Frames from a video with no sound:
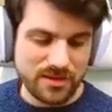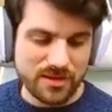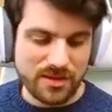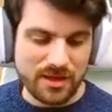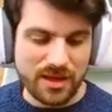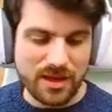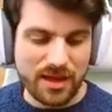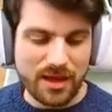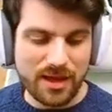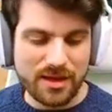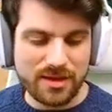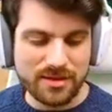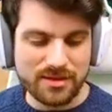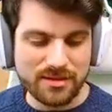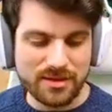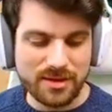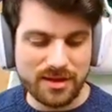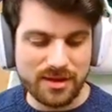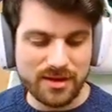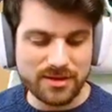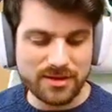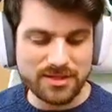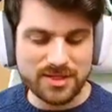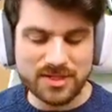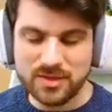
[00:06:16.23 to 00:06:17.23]
And
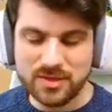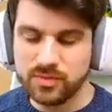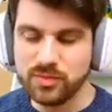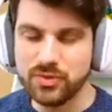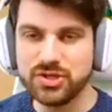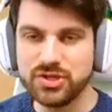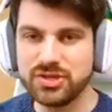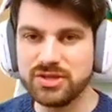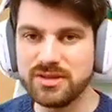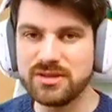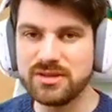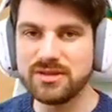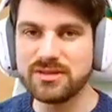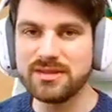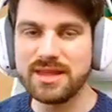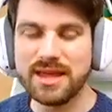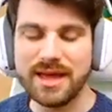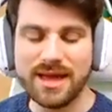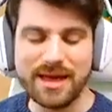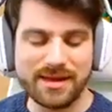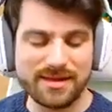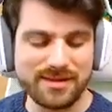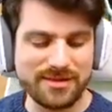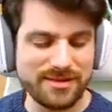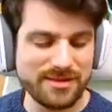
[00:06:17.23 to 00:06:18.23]
swooshing
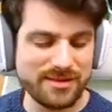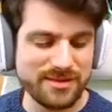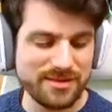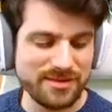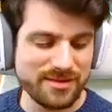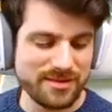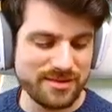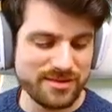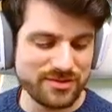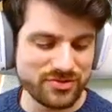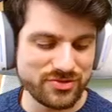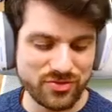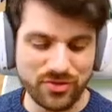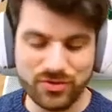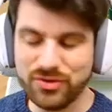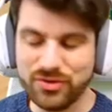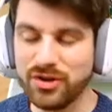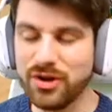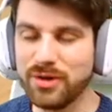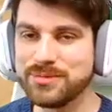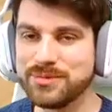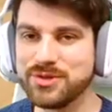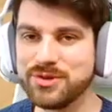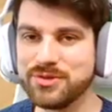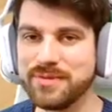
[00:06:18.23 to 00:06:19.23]
that drone
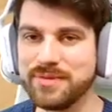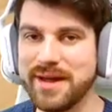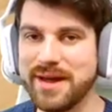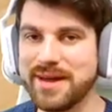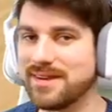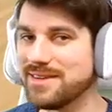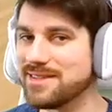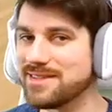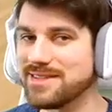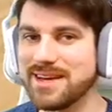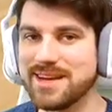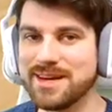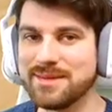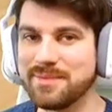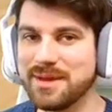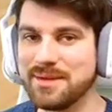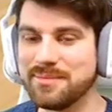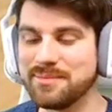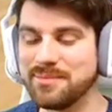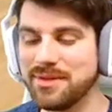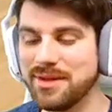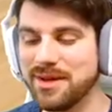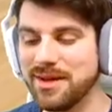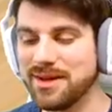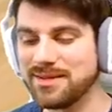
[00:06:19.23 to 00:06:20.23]
copter around is going to be a
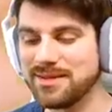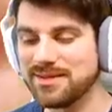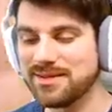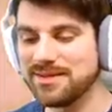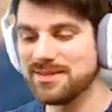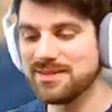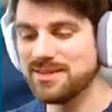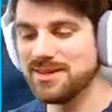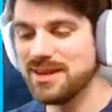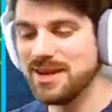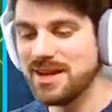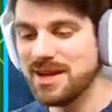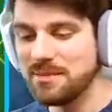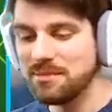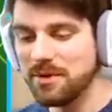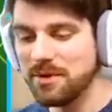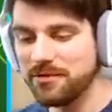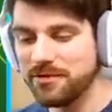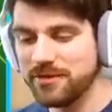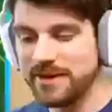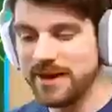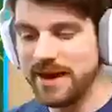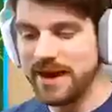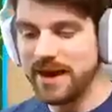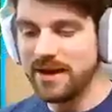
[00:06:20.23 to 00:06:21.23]
blast. But
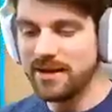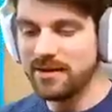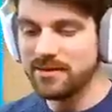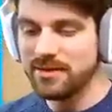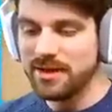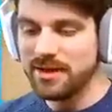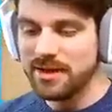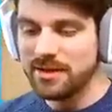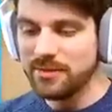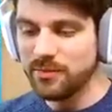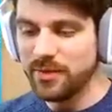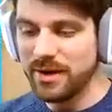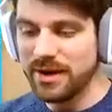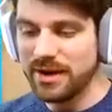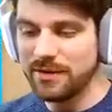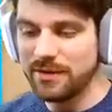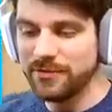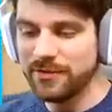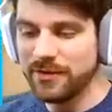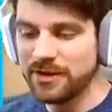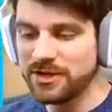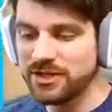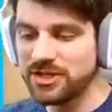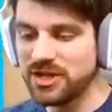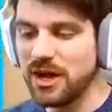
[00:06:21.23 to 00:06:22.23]
for now, we need to
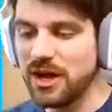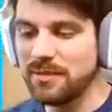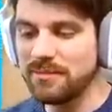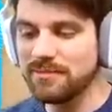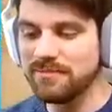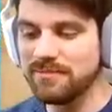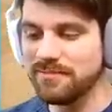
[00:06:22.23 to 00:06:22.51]
finish up